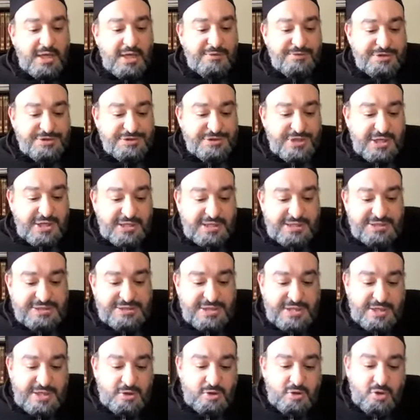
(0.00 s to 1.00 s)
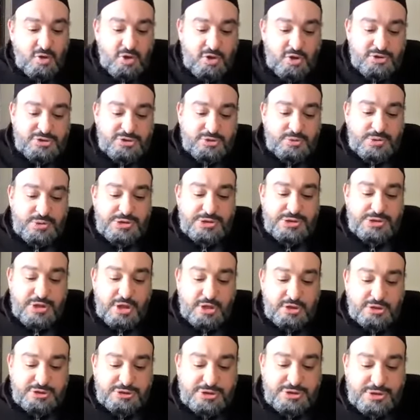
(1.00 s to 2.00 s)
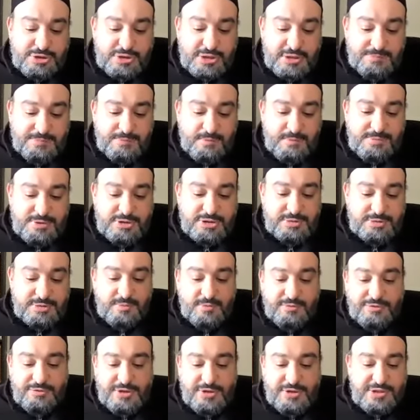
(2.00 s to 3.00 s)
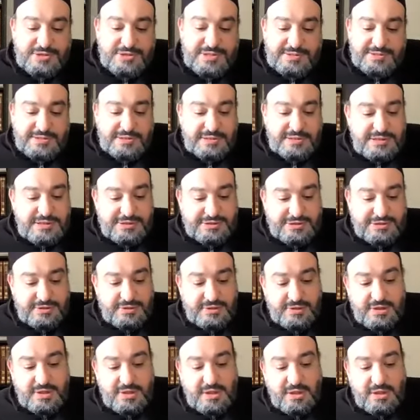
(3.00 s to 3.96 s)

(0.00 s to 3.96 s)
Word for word: The second is that it calls to indulging in permissible things at the least.